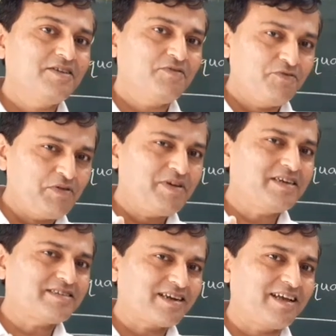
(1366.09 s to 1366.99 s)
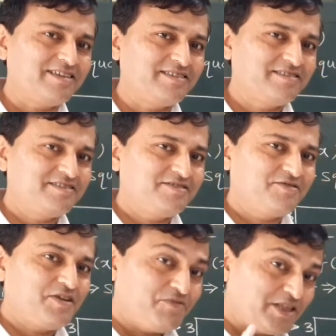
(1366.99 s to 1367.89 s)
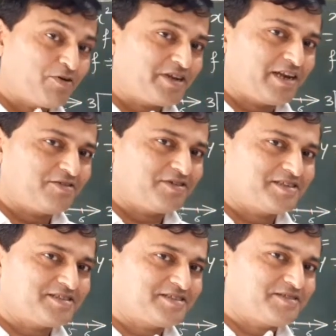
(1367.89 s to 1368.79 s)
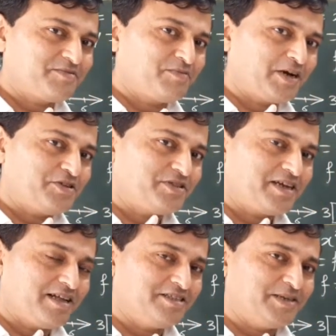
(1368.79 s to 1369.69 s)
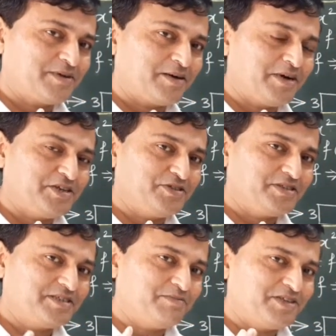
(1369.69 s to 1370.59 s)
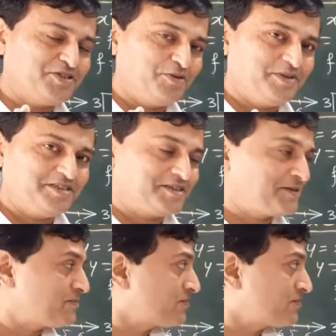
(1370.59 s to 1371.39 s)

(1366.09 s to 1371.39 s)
We will try, okay, without calculus, by using algebra, by using simple geometry.